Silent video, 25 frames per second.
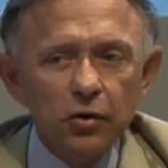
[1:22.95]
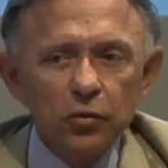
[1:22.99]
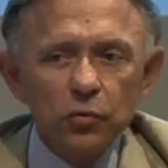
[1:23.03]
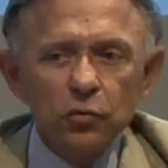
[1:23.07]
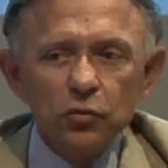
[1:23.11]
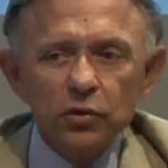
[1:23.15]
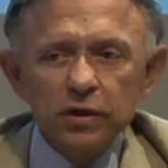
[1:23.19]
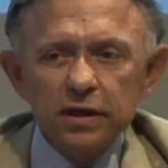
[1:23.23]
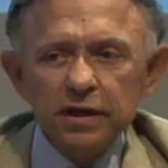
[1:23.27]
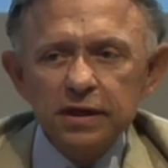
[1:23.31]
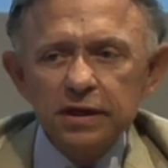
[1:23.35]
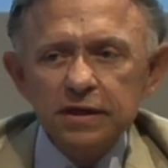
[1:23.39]

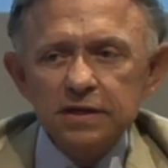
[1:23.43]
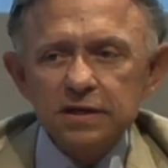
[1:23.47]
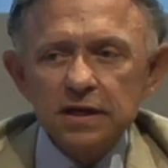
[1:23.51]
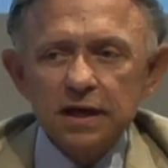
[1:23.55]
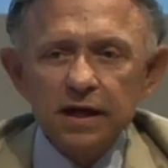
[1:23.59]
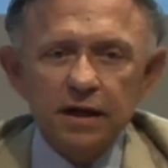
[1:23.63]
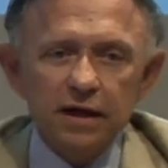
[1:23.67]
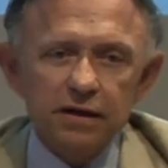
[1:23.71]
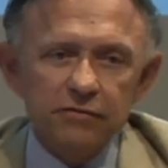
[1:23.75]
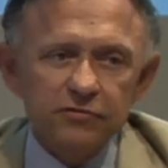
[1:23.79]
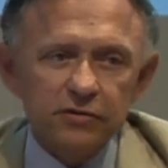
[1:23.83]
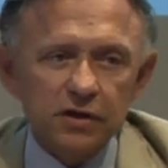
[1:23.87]
we need to
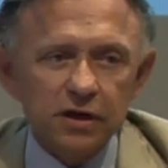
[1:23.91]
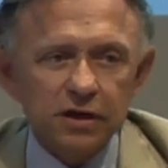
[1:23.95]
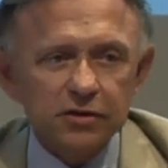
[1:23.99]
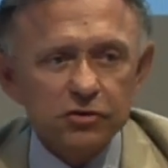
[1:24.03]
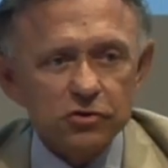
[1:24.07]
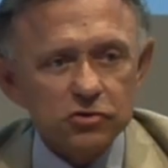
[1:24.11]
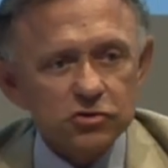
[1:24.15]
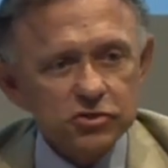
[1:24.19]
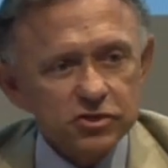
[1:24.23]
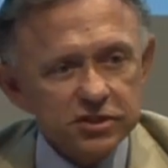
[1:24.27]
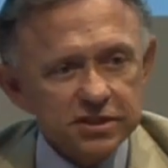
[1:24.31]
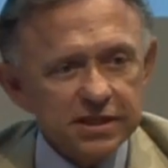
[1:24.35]
have an
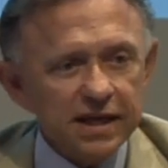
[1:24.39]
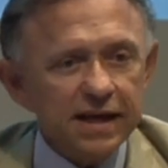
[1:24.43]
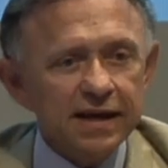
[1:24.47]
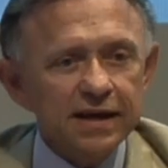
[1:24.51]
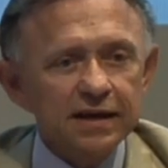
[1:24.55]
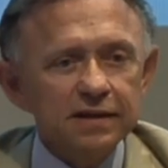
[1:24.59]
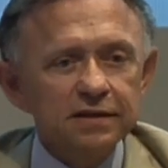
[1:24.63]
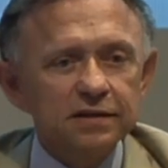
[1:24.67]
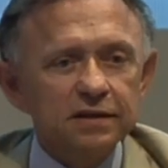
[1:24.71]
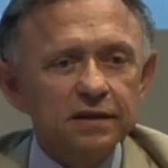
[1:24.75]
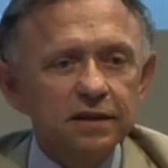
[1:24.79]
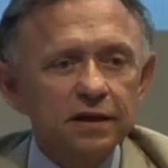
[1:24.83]

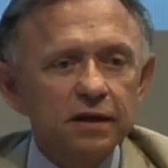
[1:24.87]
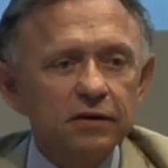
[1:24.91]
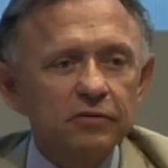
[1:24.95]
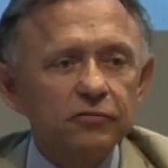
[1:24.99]
understanding